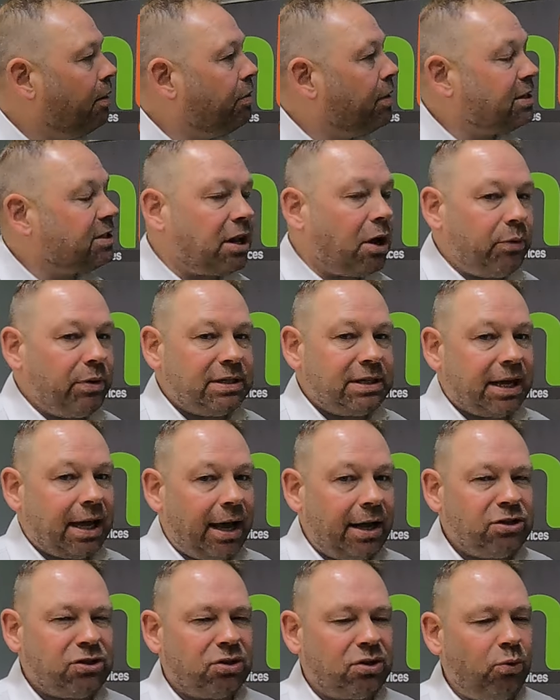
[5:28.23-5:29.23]
There's no
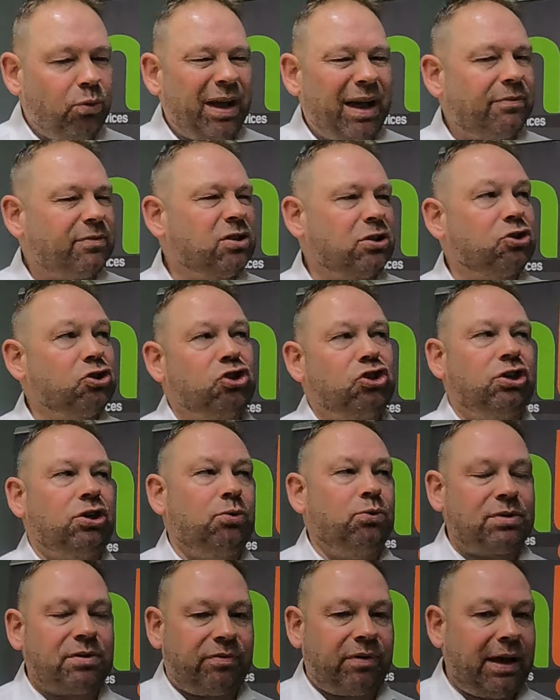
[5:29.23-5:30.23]
indication that we have to
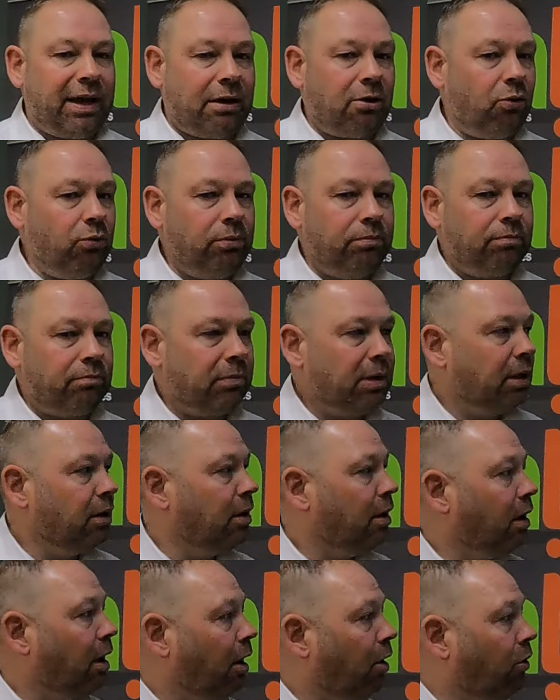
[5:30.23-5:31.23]
choose a vehicle
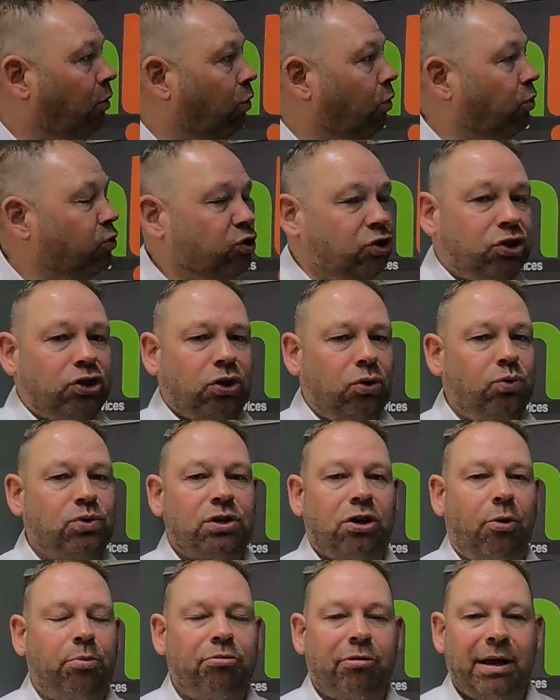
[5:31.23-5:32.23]
or choose
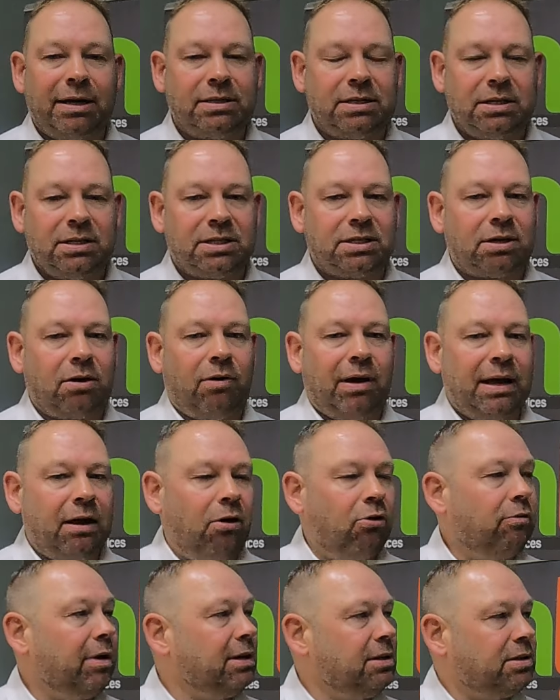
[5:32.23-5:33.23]
an operating site
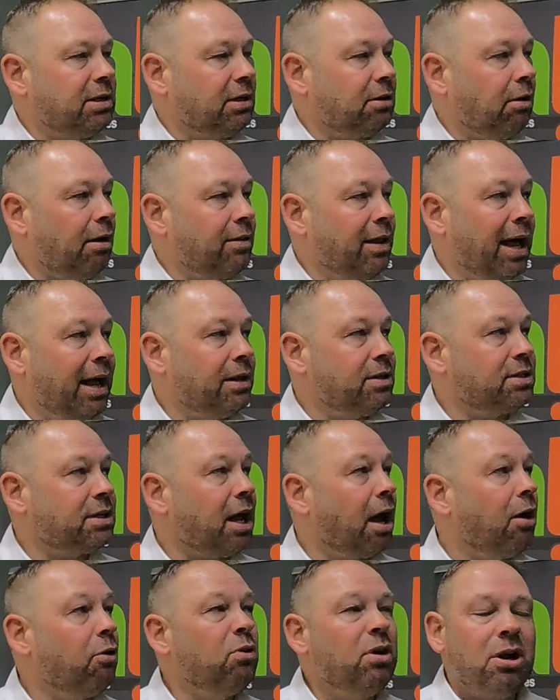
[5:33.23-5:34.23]
or anything like that,
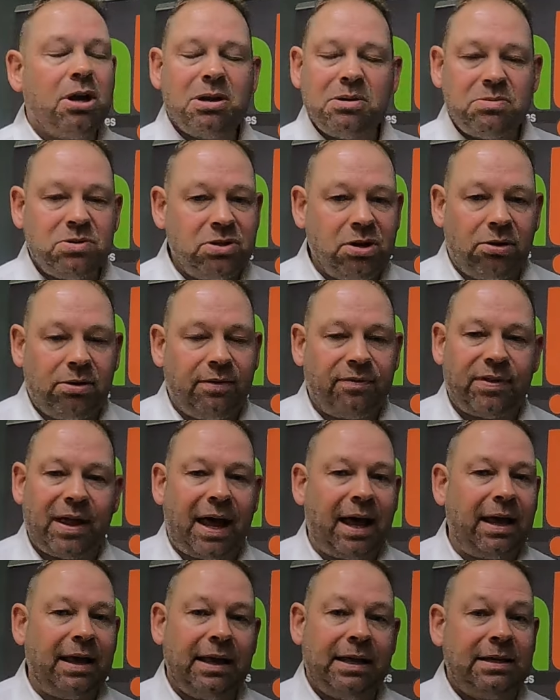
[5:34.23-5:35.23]
so none of
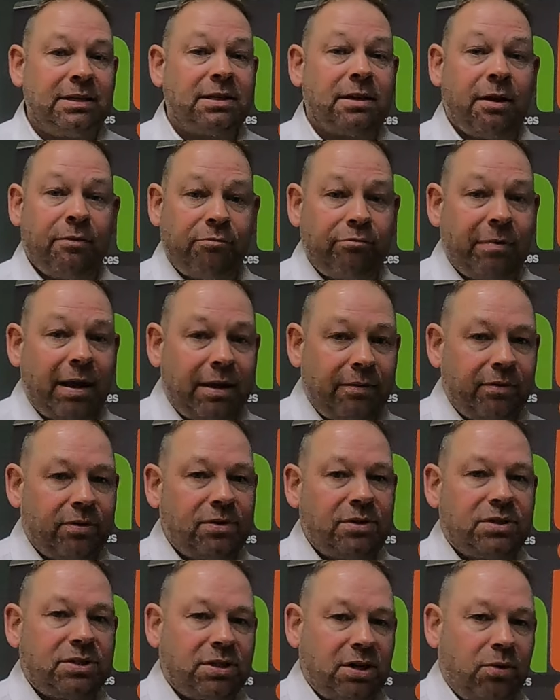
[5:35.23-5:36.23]
that is of
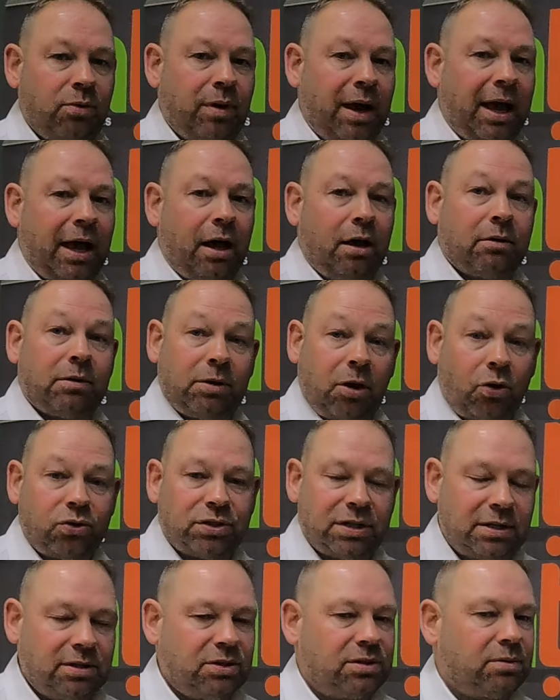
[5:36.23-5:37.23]
relevance to our
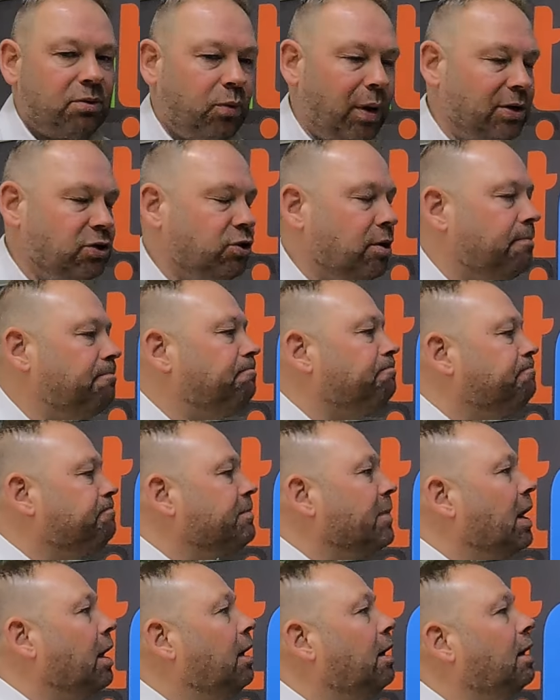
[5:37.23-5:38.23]
costings question.
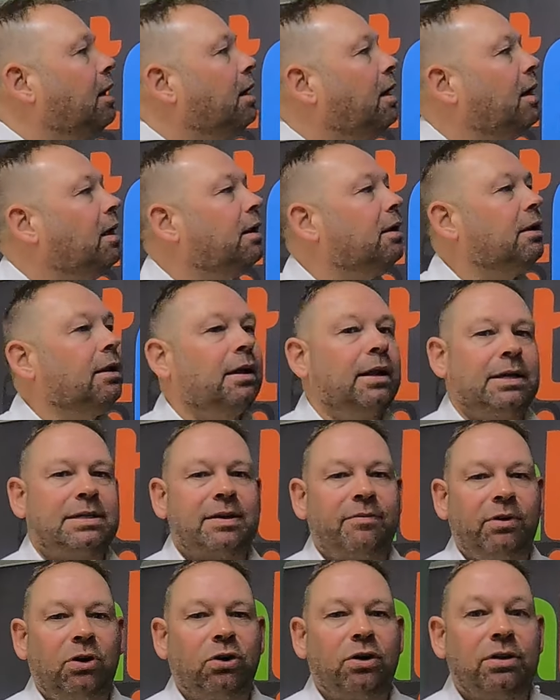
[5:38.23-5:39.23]
Let's
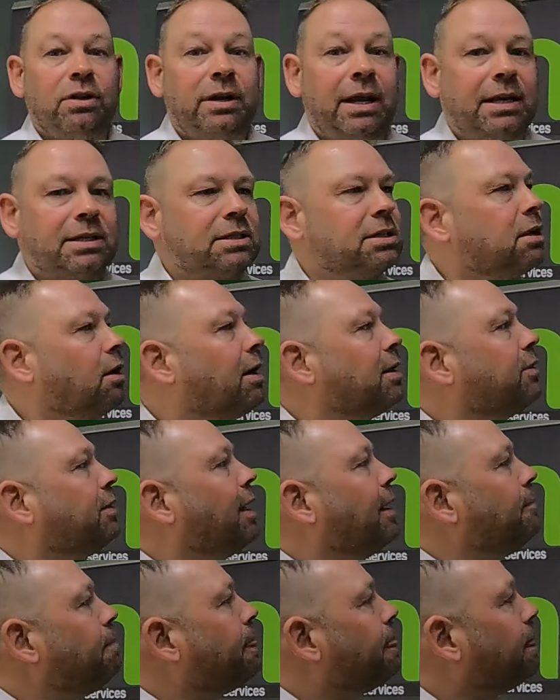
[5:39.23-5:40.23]
have a look at the next slide
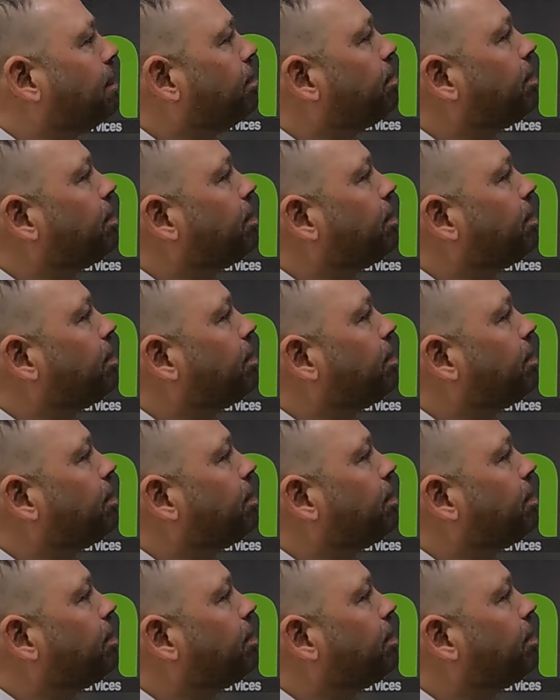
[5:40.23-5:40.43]
then.